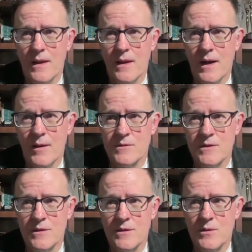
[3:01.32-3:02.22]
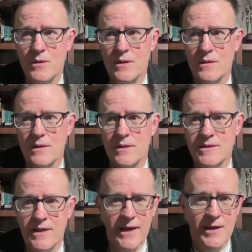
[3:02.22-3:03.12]
I was going to do a
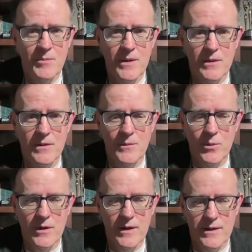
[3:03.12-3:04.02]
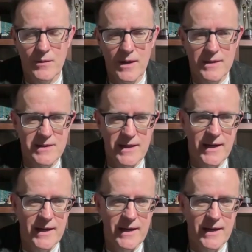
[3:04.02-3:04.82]
scan build where I scanned